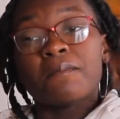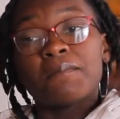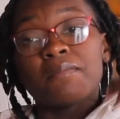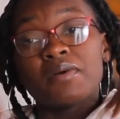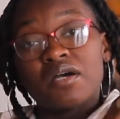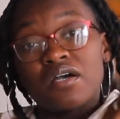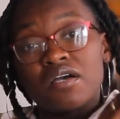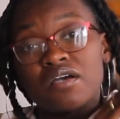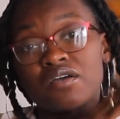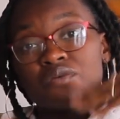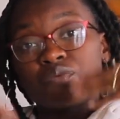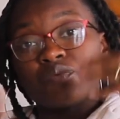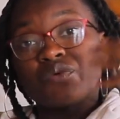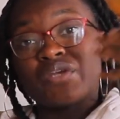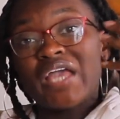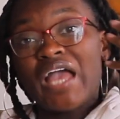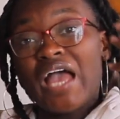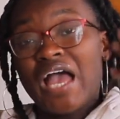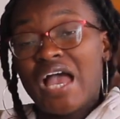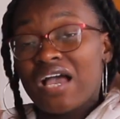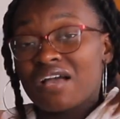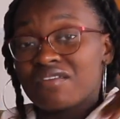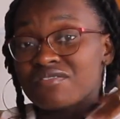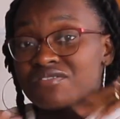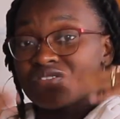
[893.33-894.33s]
but we
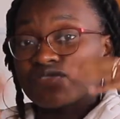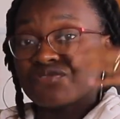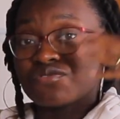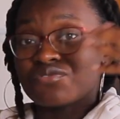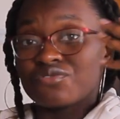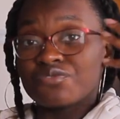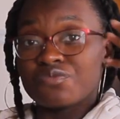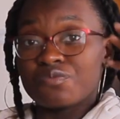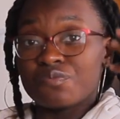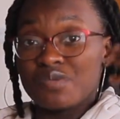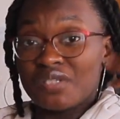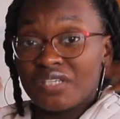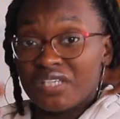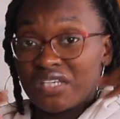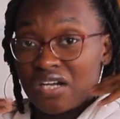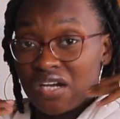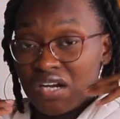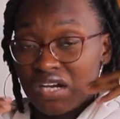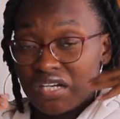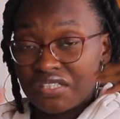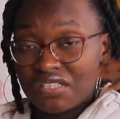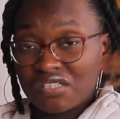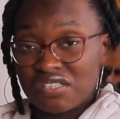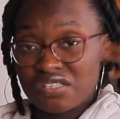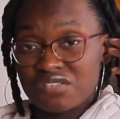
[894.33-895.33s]
have to be
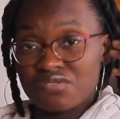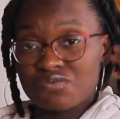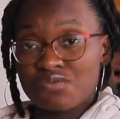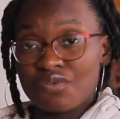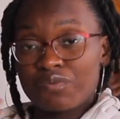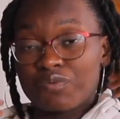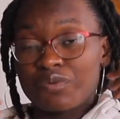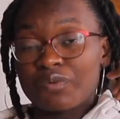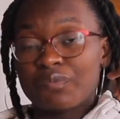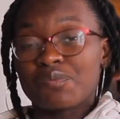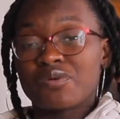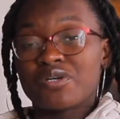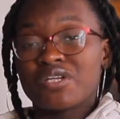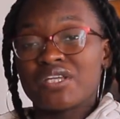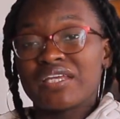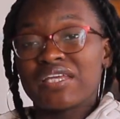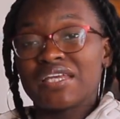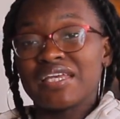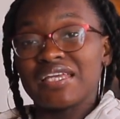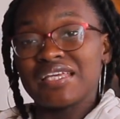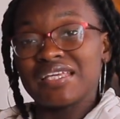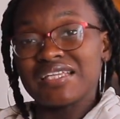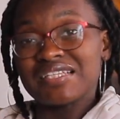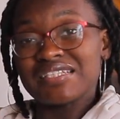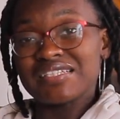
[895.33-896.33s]
conscious of what we're putting
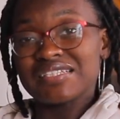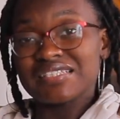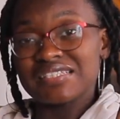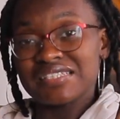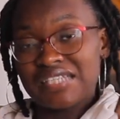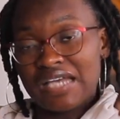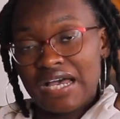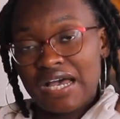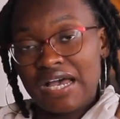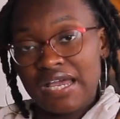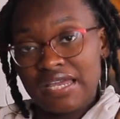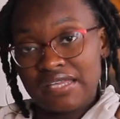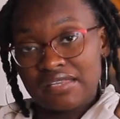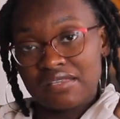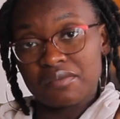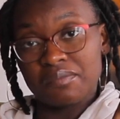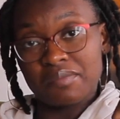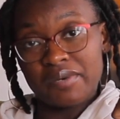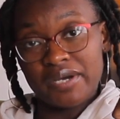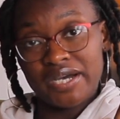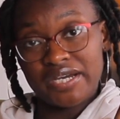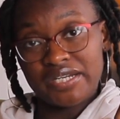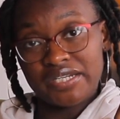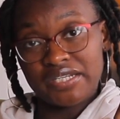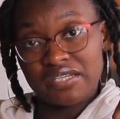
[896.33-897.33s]
inside the
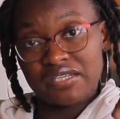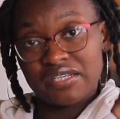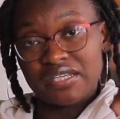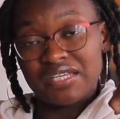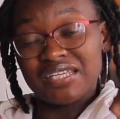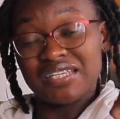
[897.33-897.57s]
body.